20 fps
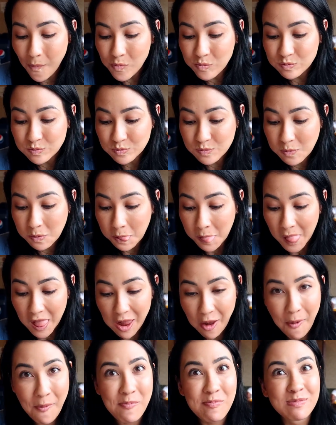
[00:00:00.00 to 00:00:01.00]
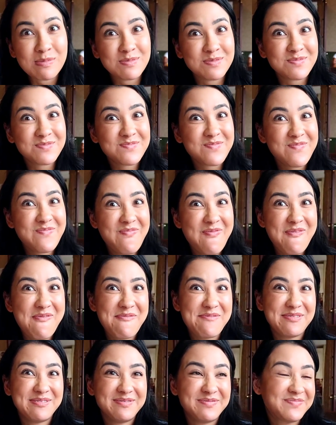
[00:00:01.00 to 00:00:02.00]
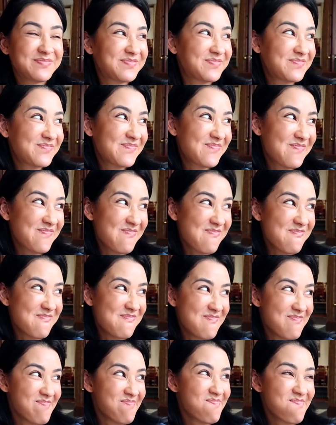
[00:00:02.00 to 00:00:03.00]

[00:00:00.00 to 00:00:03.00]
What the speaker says: taste it. Oh, it's so good.